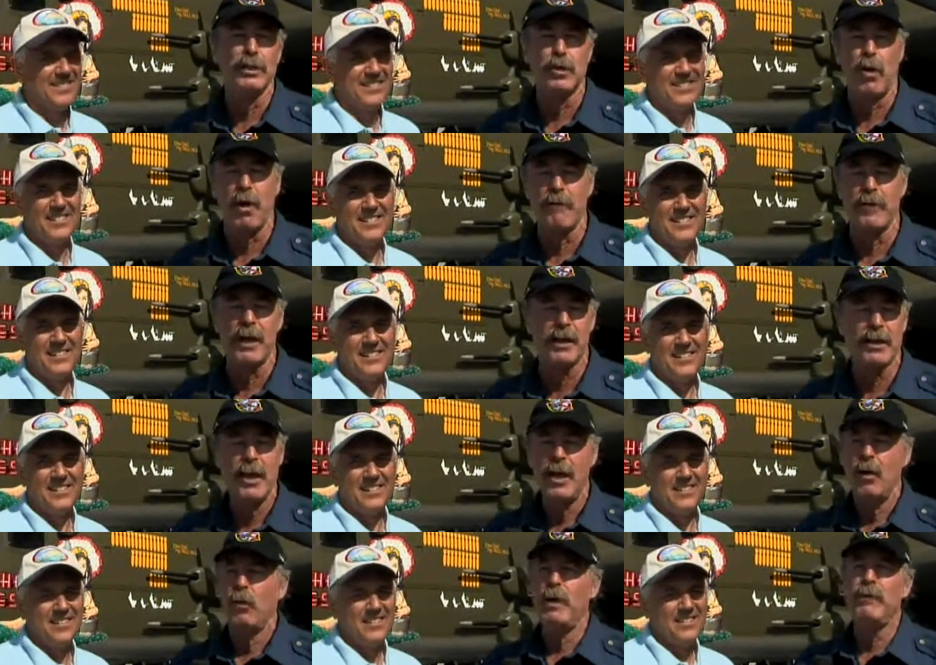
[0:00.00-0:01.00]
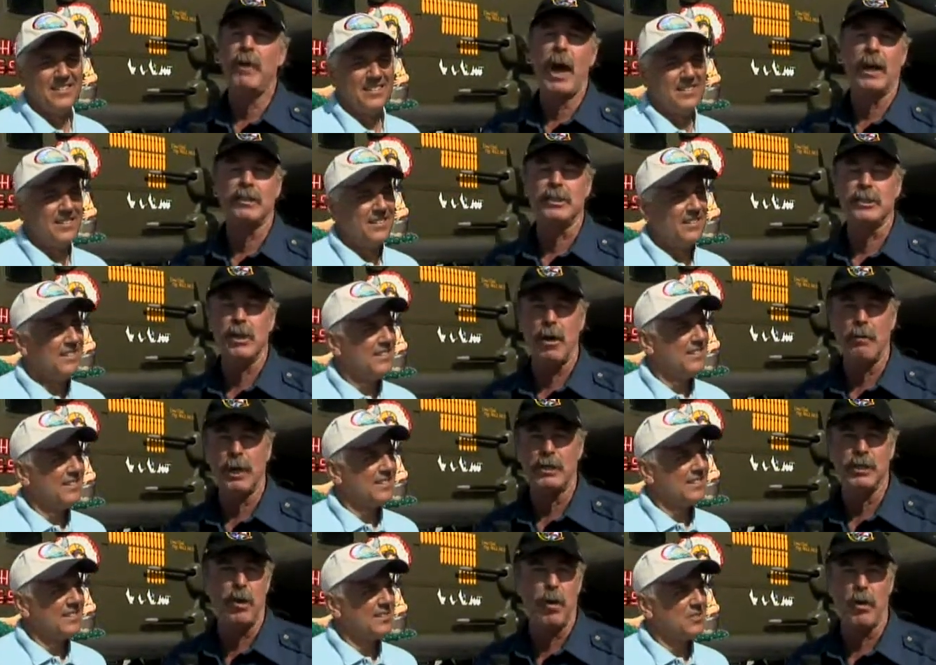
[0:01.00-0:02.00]
Speaker 1: and Soar event. We've got so
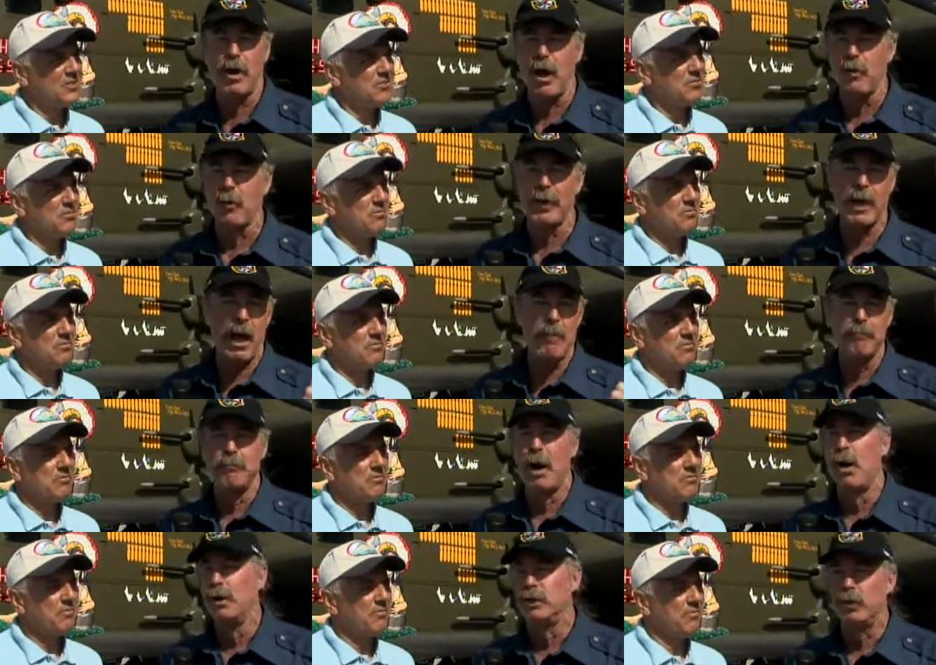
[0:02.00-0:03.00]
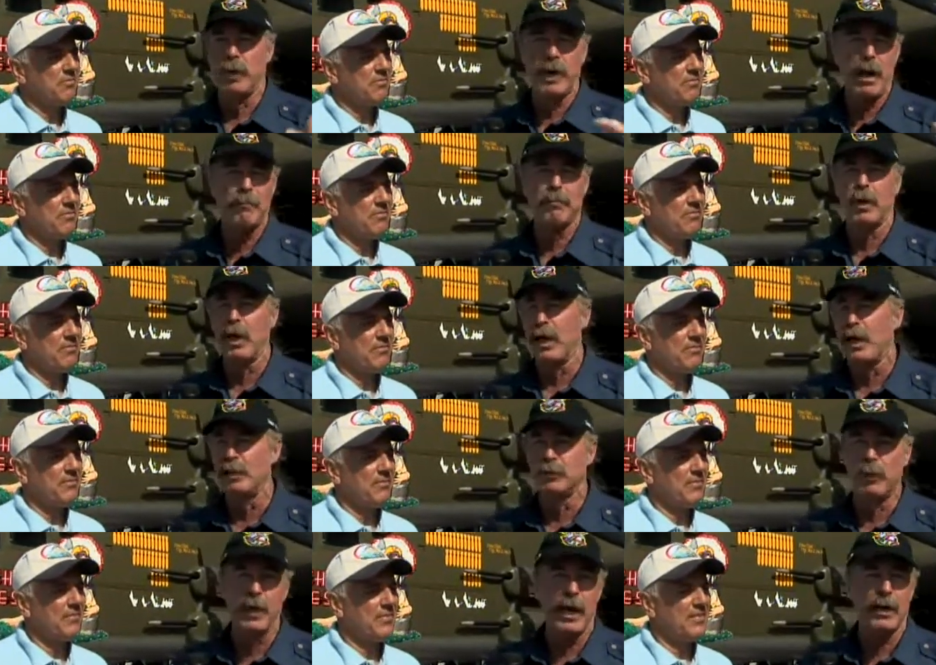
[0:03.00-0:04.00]
much going on. We got boats, we got planes,
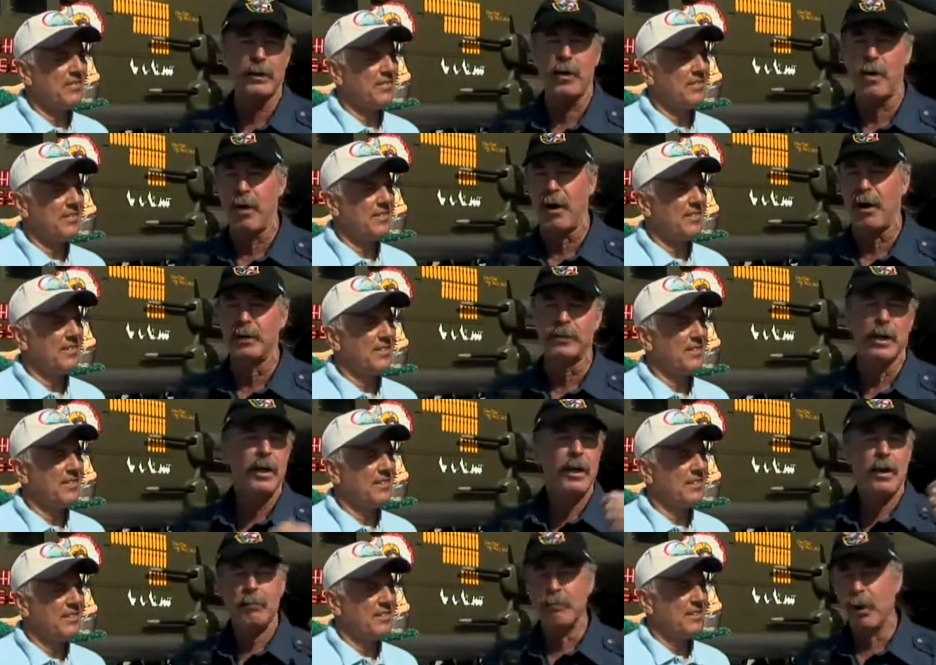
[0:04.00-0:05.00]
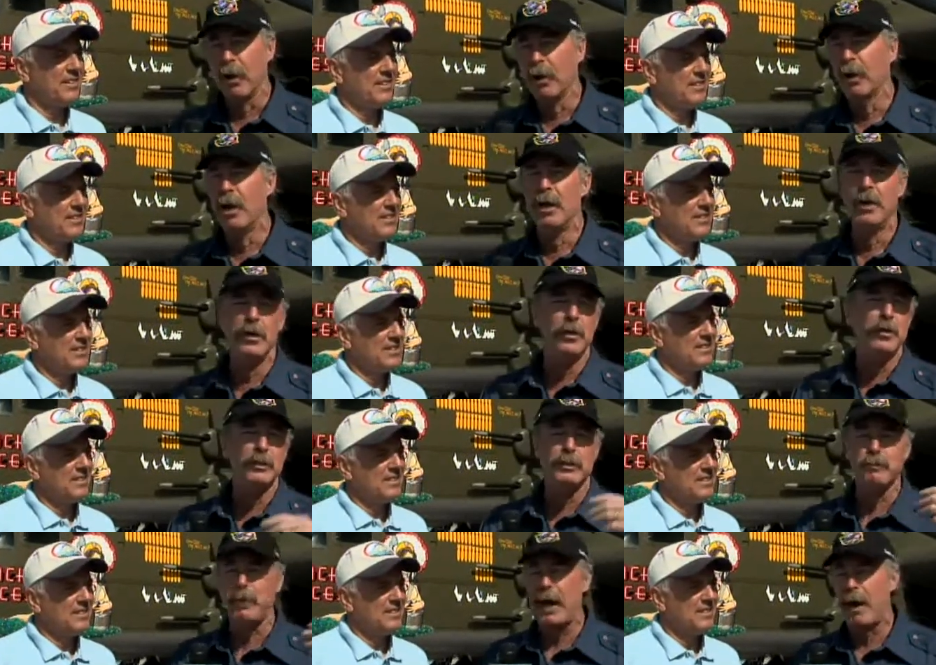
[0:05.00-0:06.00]
we got cars, balloons,
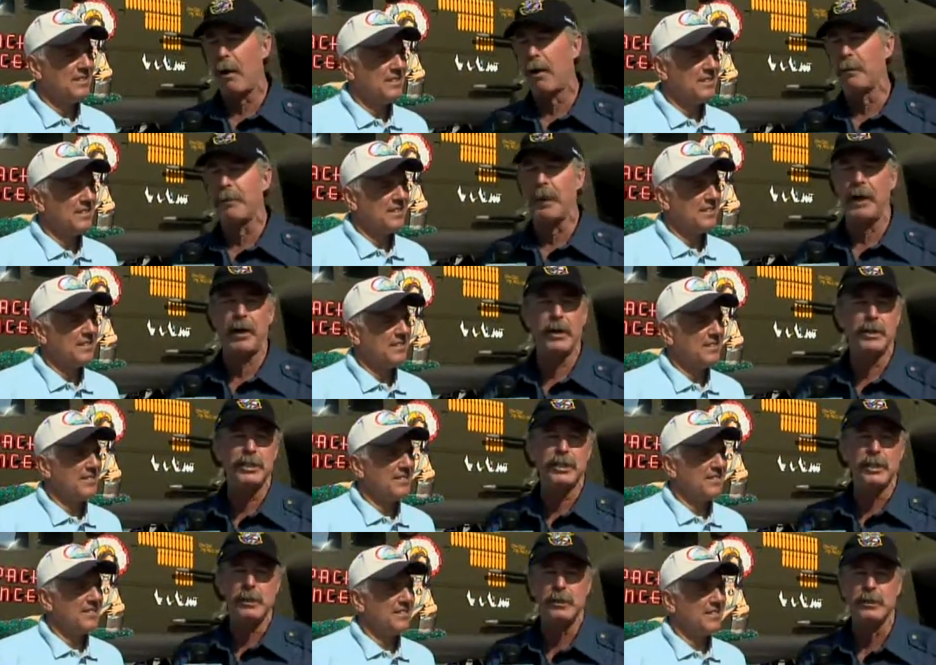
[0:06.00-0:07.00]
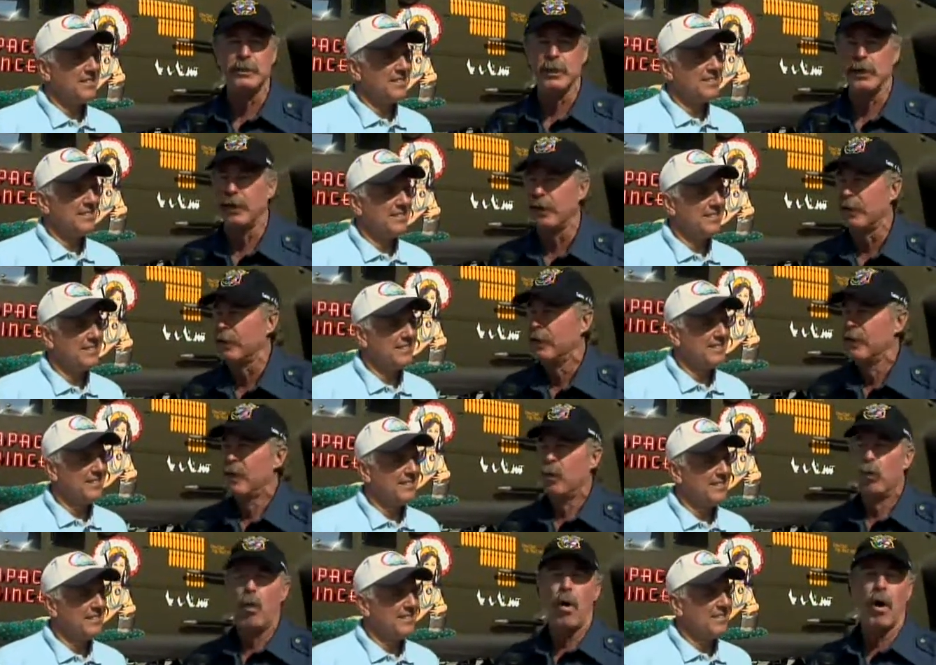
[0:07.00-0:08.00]
powered parachutes, uh,
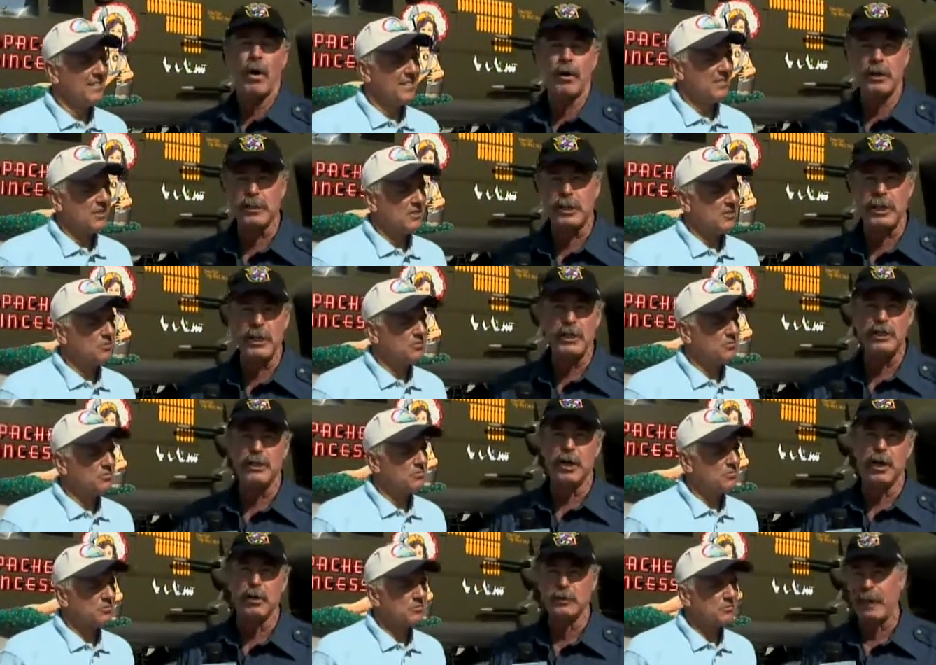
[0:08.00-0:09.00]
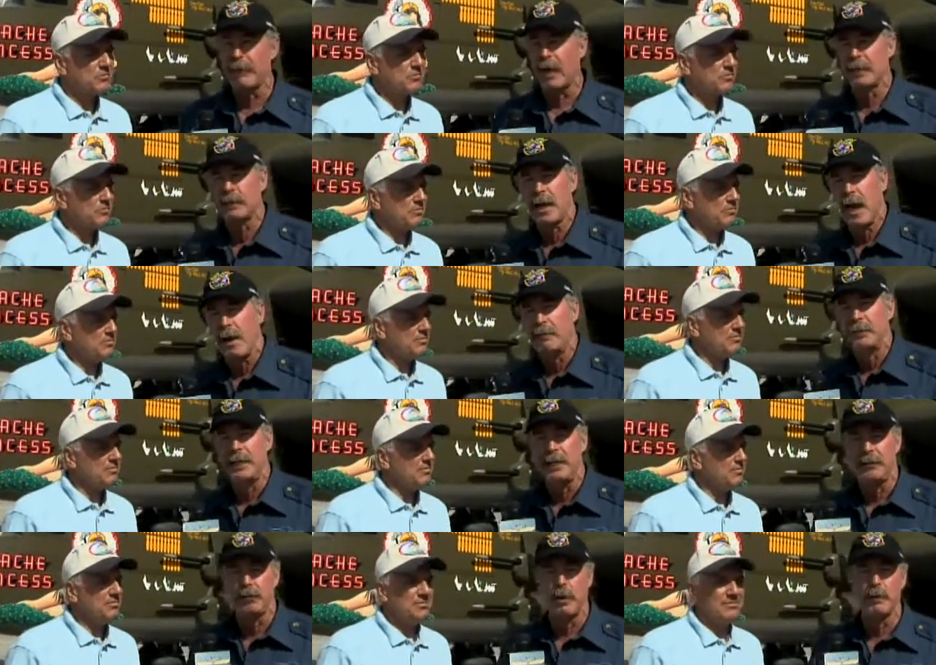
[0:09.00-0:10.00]
water ski shows. I've got Tom
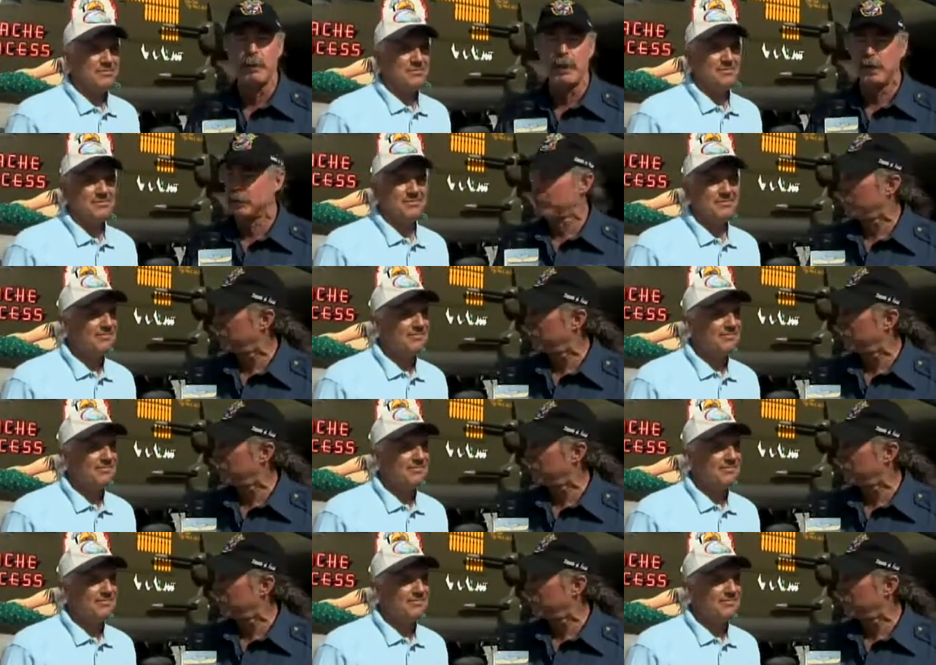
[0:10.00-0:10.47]
Deeth with me here to